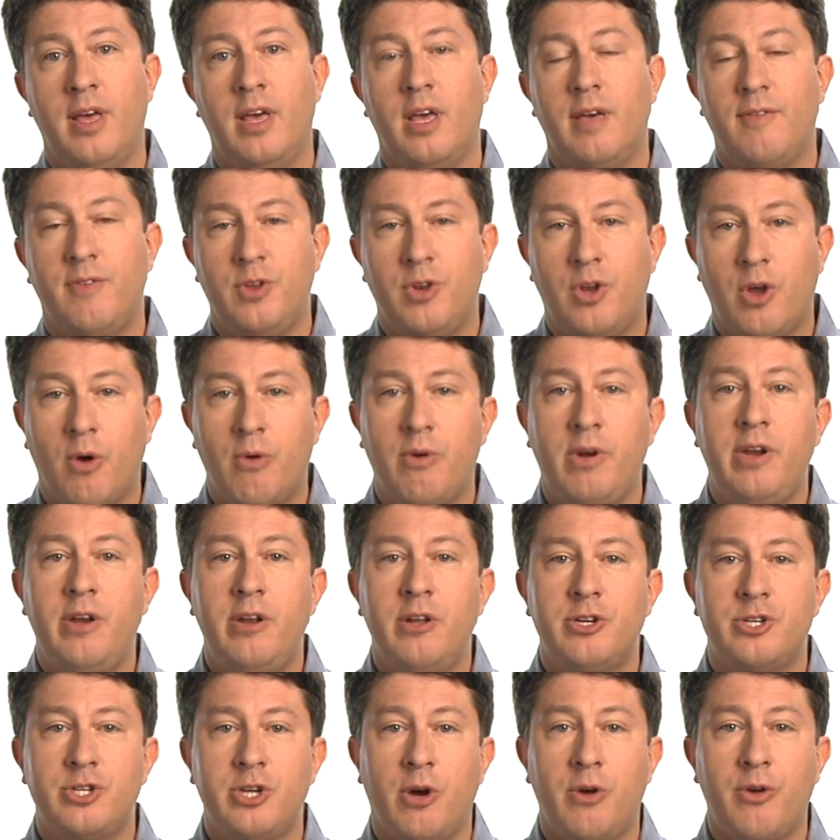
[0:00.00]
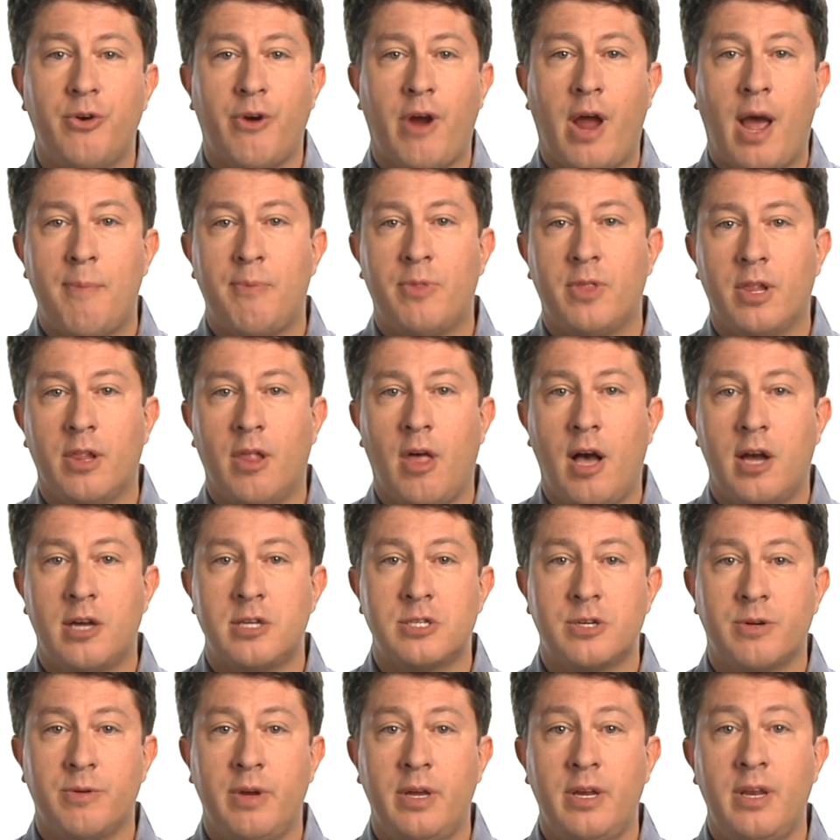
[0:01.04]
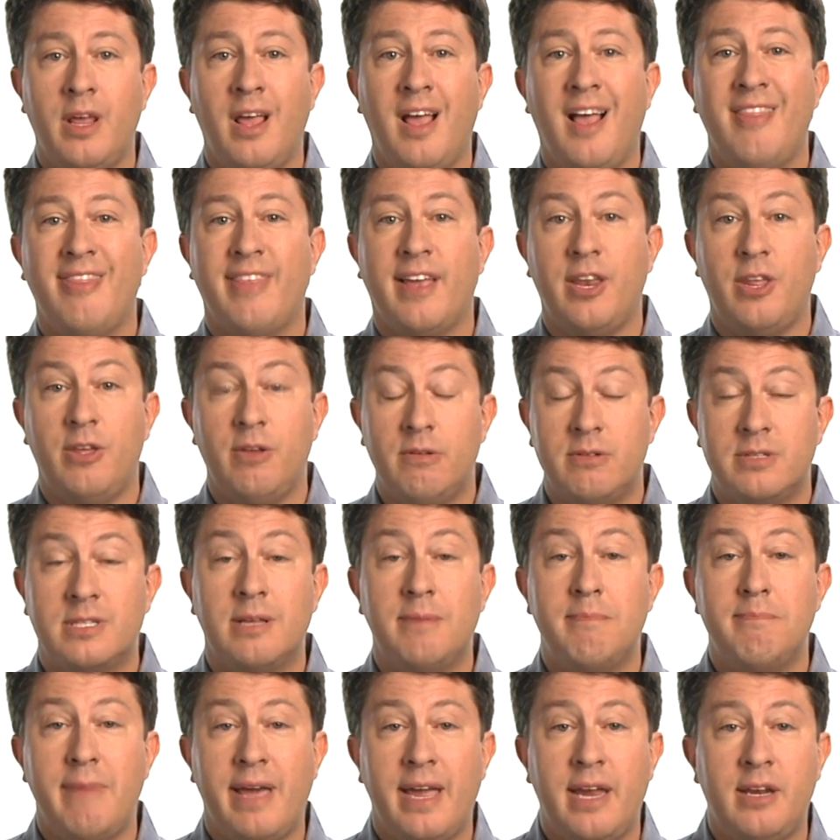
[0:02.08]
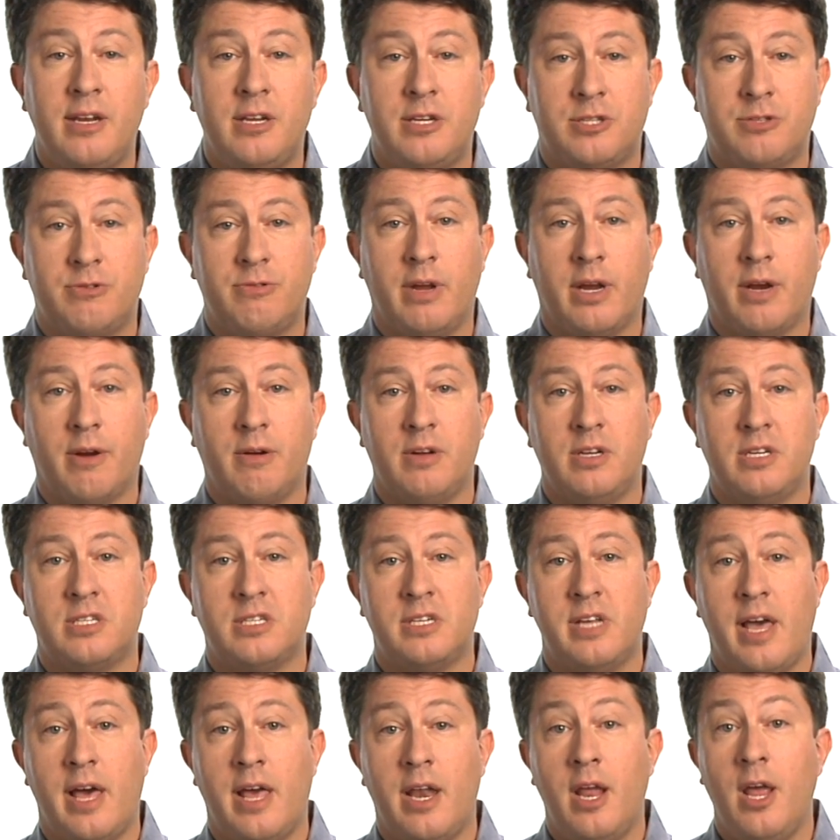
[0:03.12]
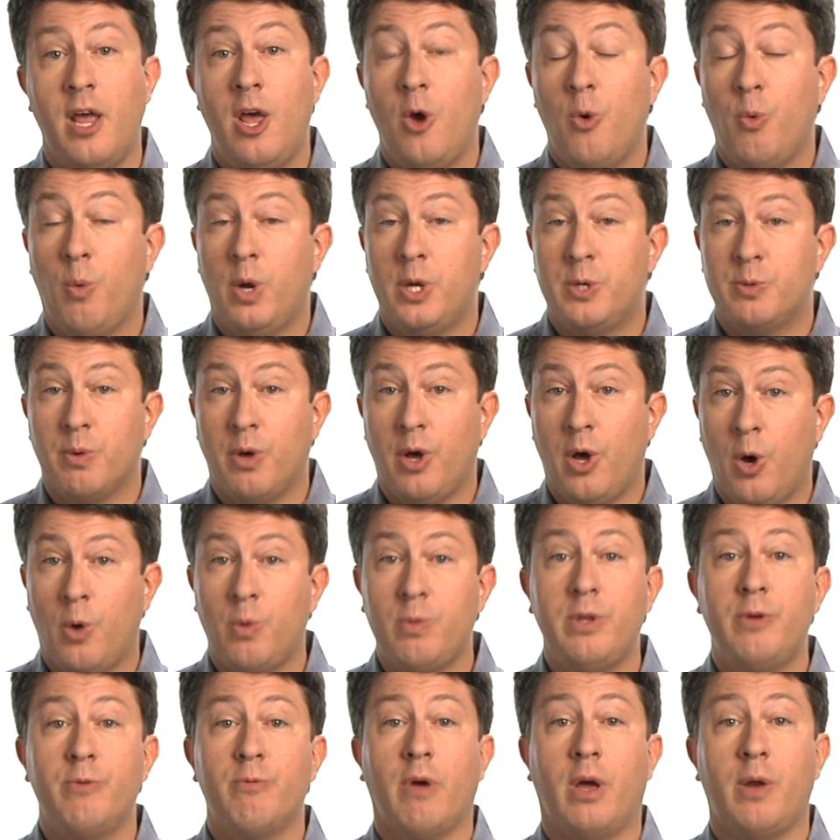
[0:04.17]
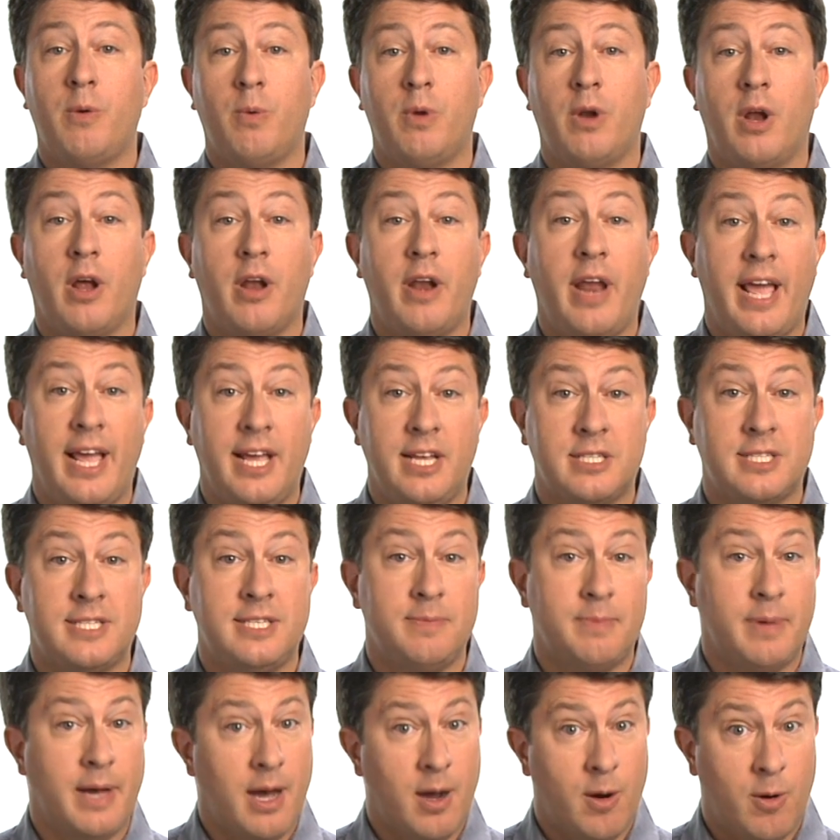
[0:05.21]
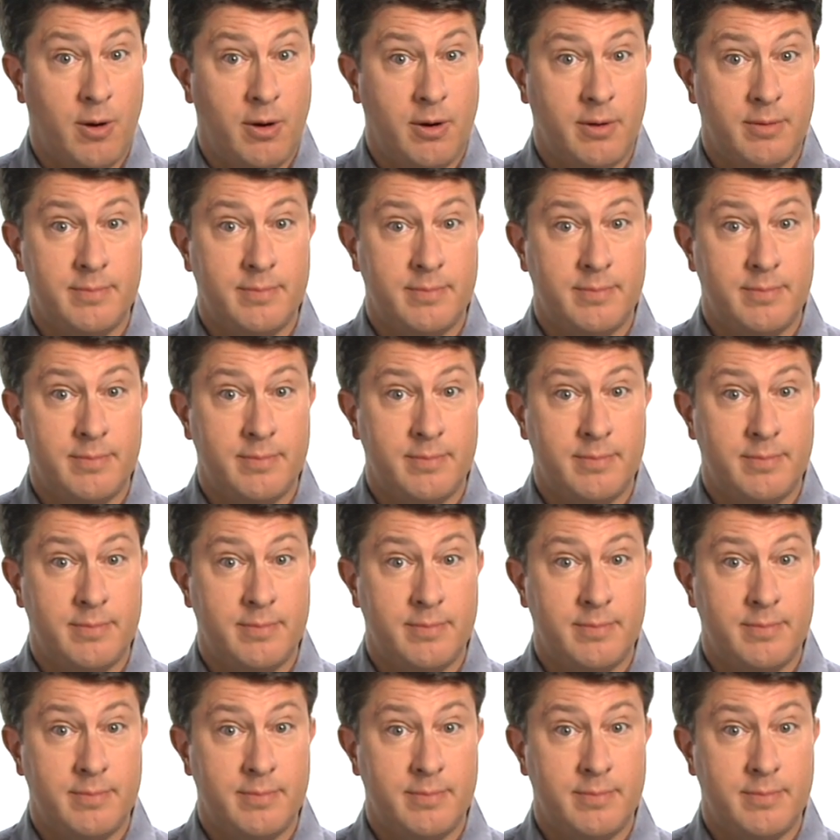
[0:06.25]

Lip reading: If you don't need to show your app in the lock screen, then use the maintenance trigger instead, which will only run when on AC power.